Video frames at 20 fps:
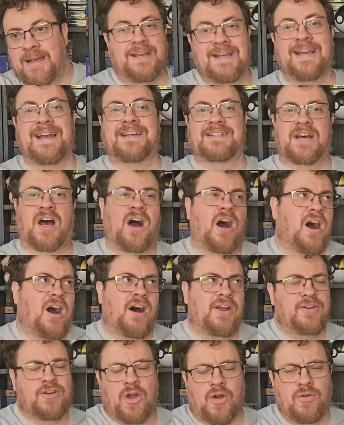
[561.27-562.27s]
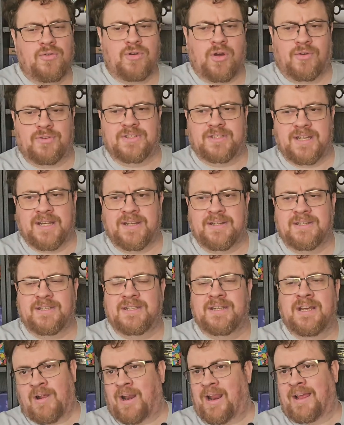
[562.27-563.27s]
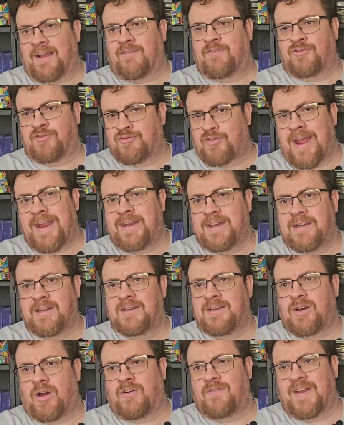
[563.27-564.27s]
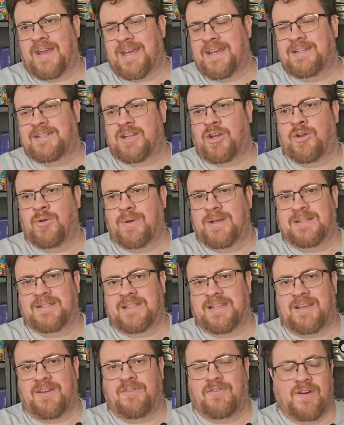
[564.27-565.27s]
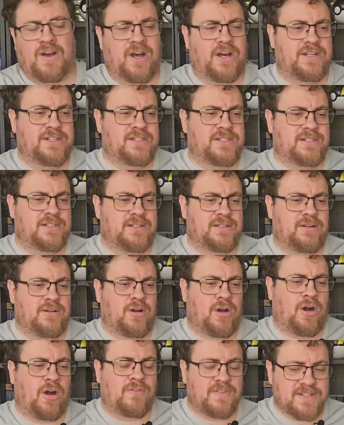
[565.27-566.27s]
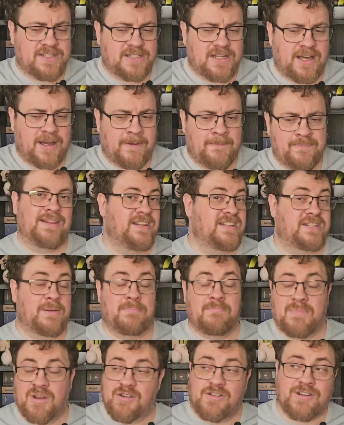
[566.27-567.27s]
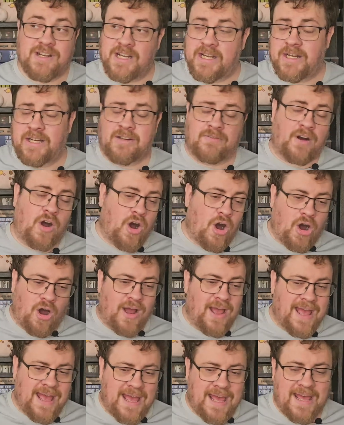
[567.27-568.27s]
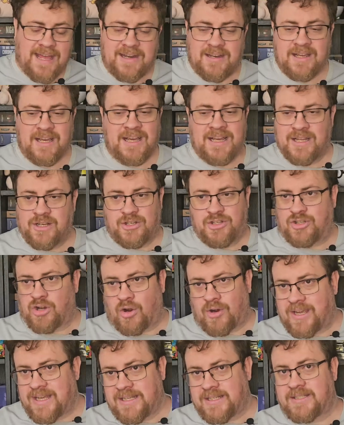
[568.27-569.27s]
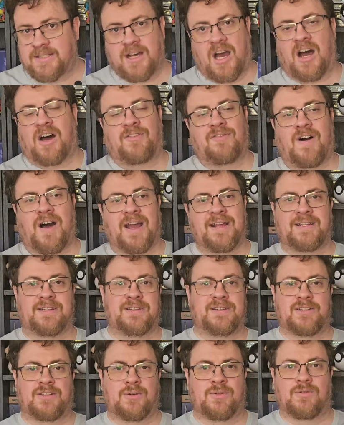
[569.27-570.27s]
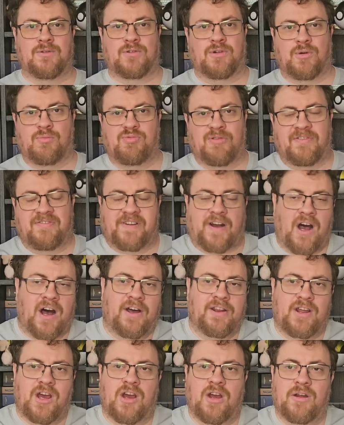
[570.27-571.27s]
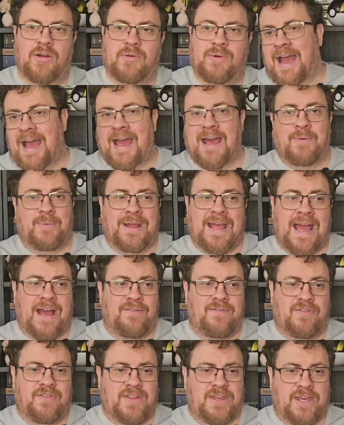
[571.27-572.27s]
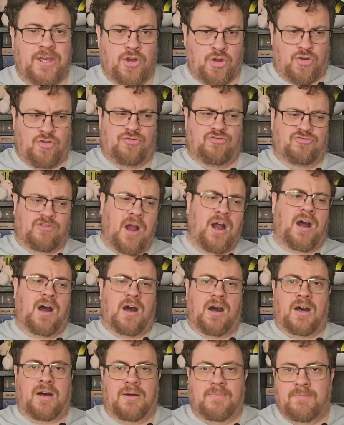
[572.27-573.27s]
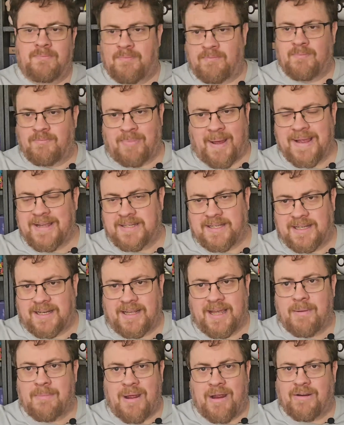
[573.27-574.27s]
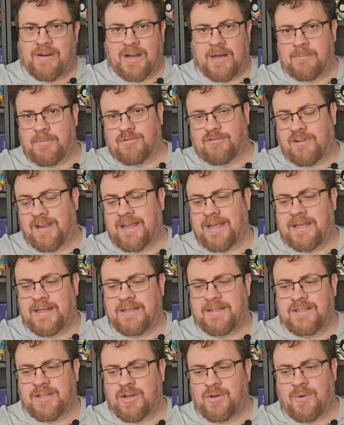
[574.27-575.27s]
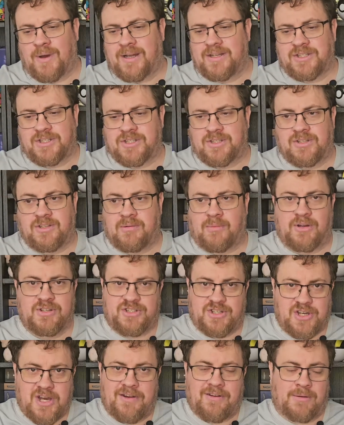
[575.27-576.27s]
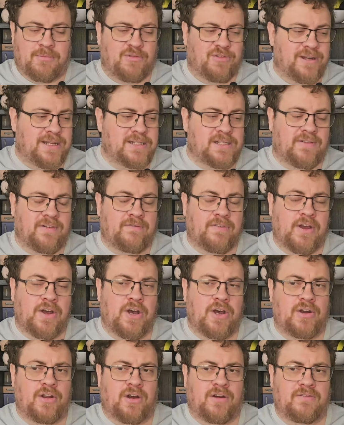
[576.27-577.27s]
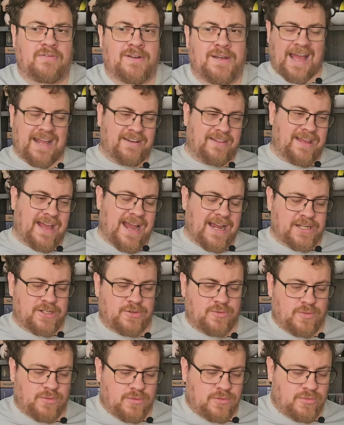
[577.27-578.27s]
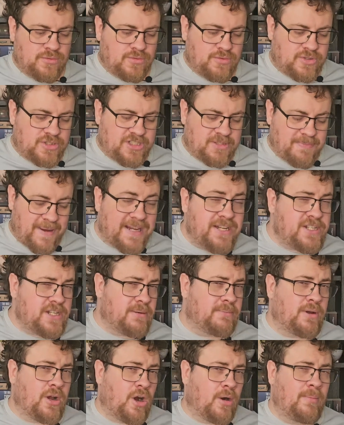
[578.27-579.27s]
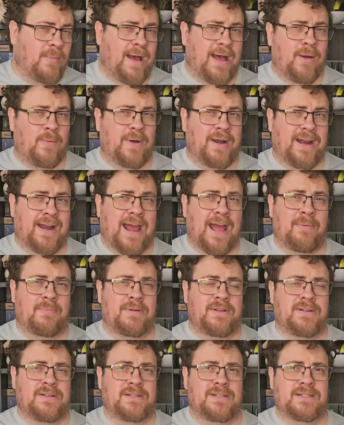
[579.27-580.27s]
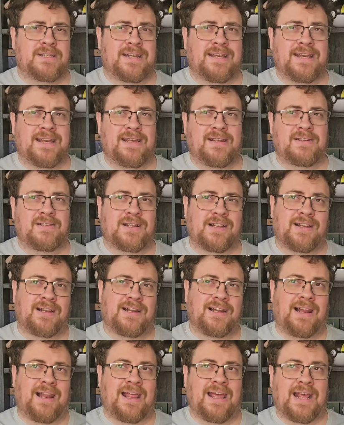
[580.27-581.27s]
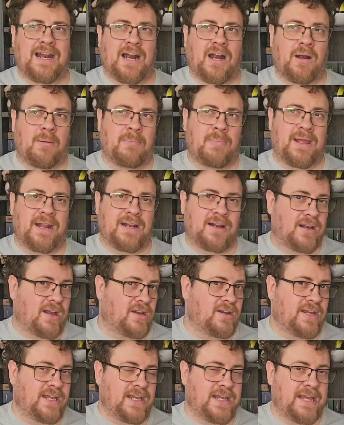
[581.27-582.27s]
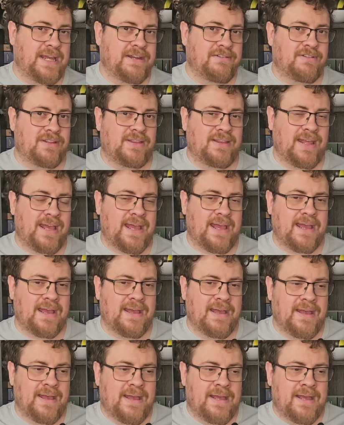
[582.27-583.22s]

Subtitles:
He has a hard, no-nonsense, friend of his who is the first officer. There's a myriad of hothead jockey starfighters who are all bravado, and we have the hoorah, basically American Marines, who are just the most generic Marines I've ever heard of. And the actual spaceship combat, when it happens, is a little bit clunky here and there.